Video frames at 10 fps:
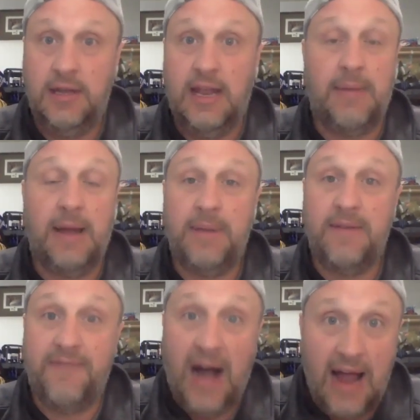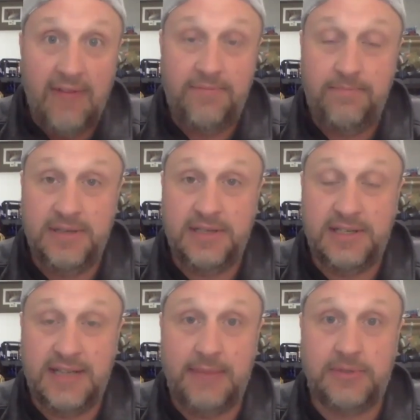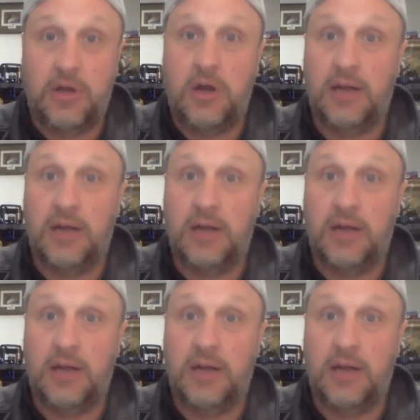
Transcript: It might be 5 business names long.